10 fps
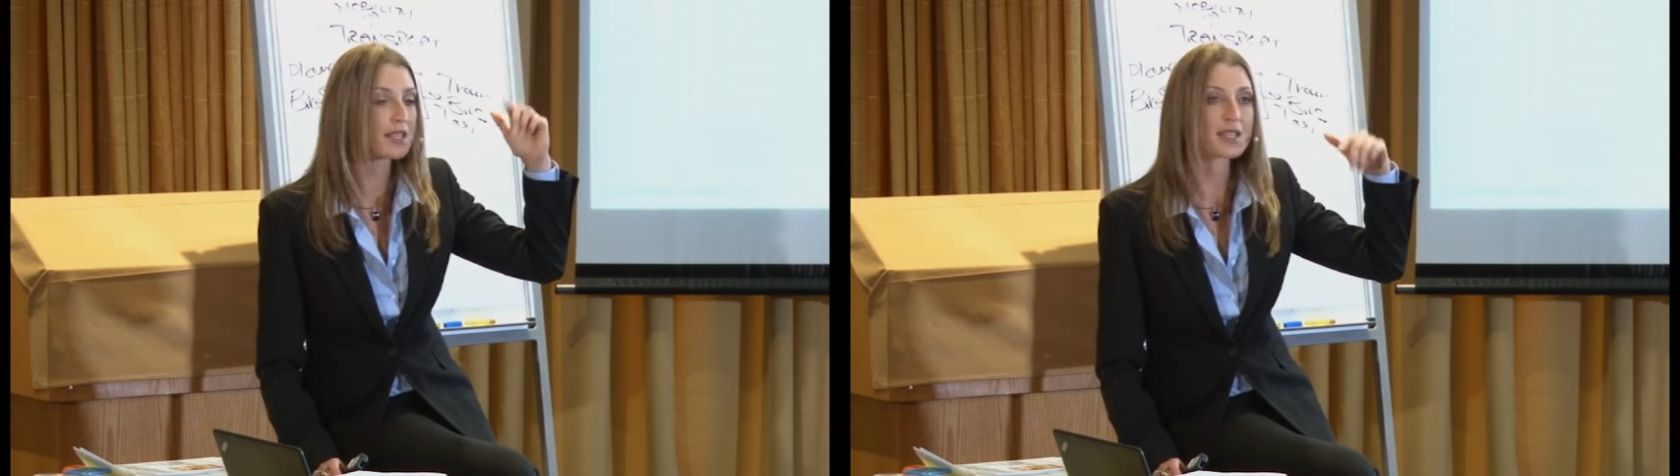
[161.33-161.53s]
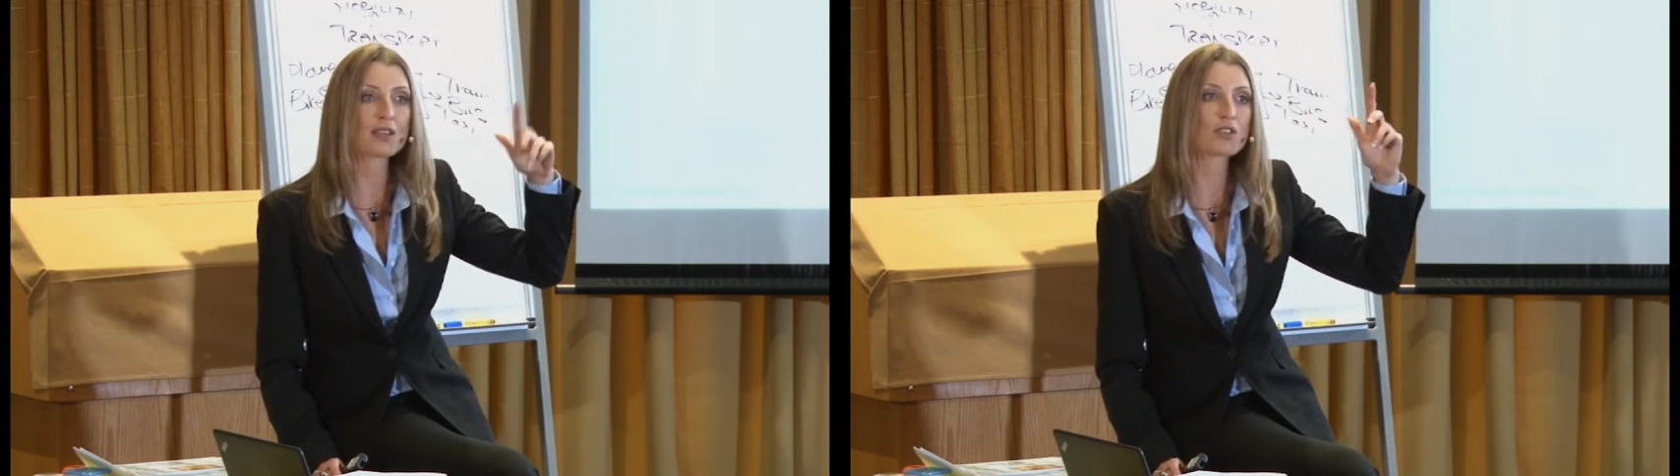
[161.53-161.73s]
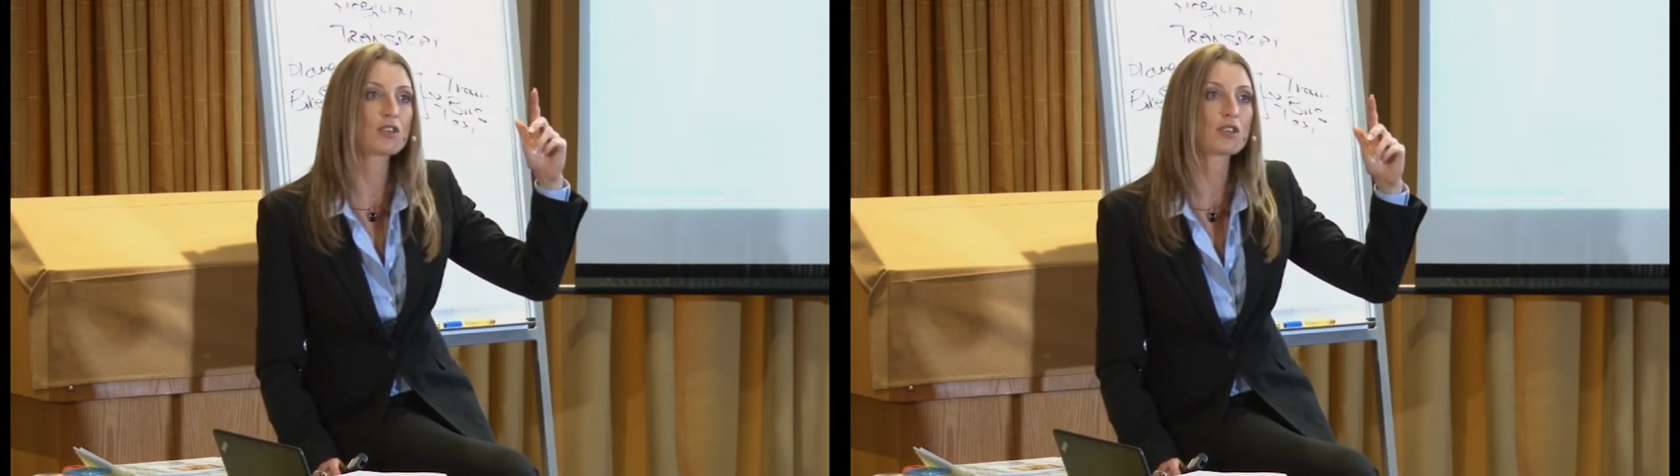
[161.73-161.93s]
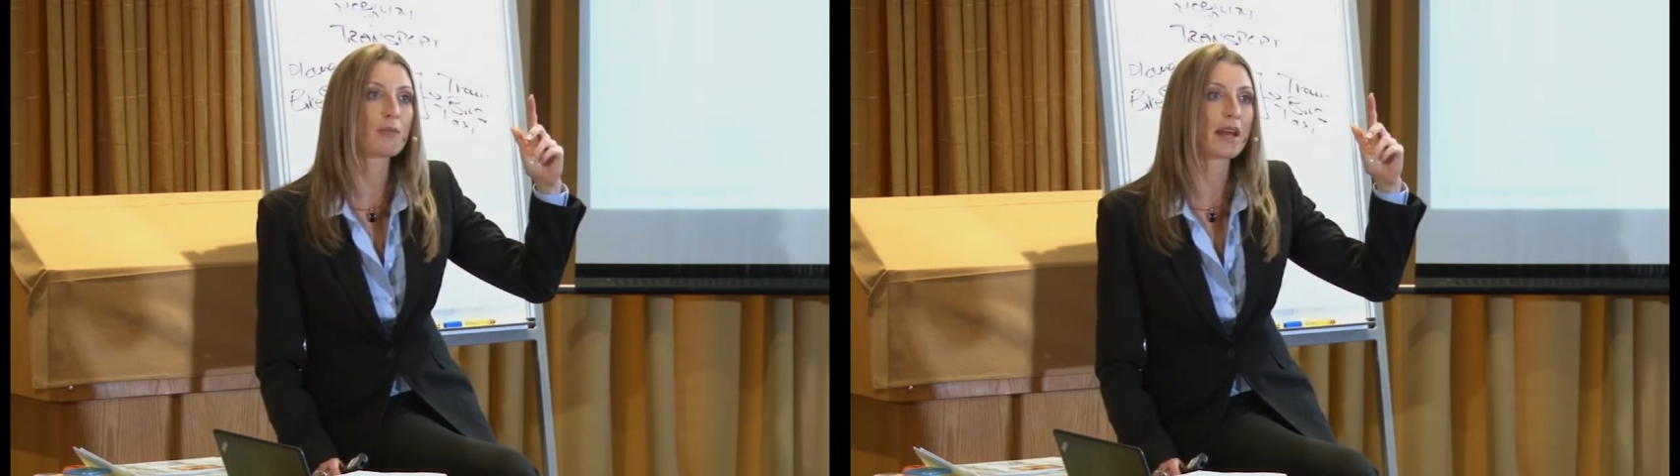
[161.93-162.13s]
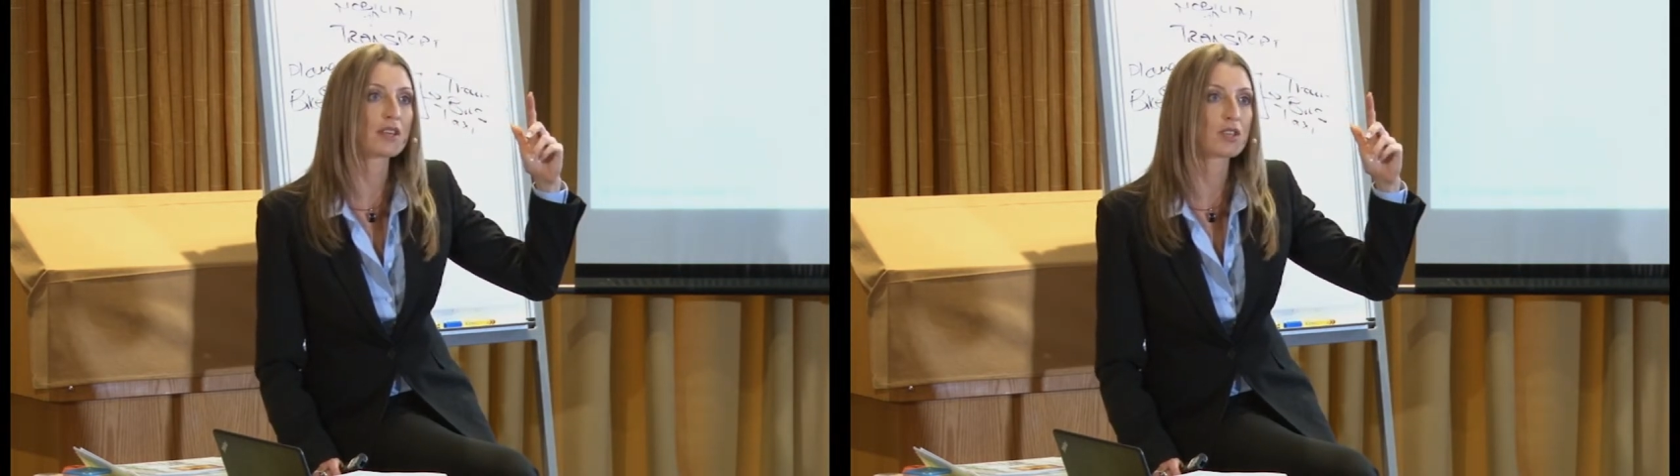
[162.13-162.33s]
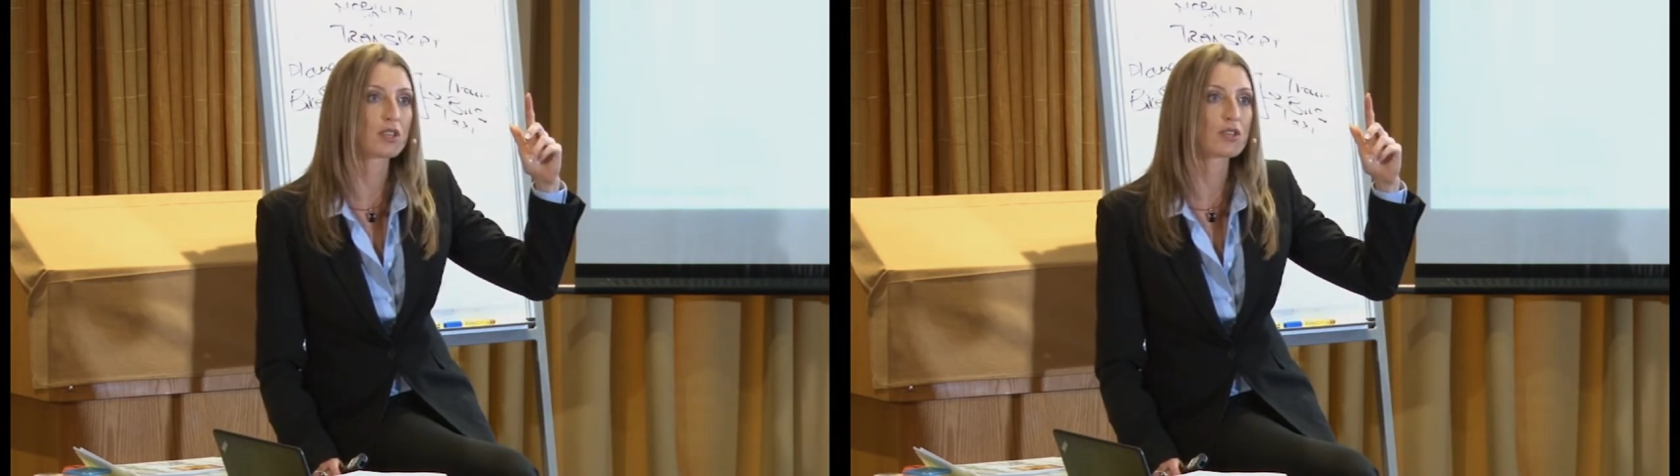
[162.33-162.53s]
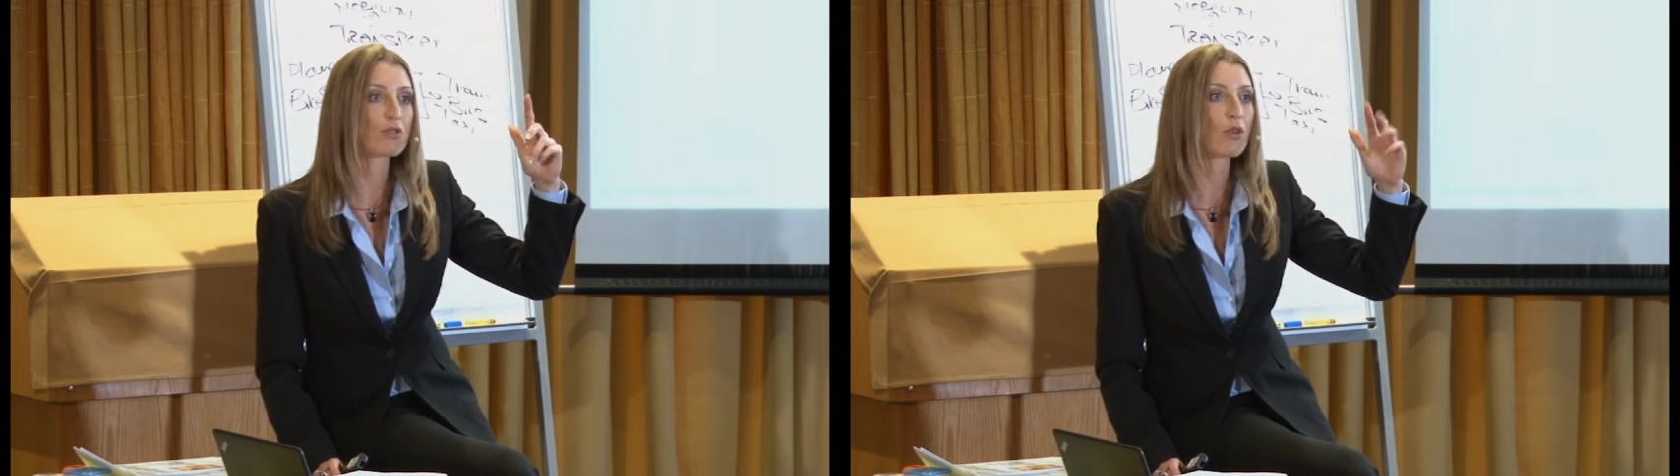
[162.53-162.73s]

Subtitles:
and send it to the managers,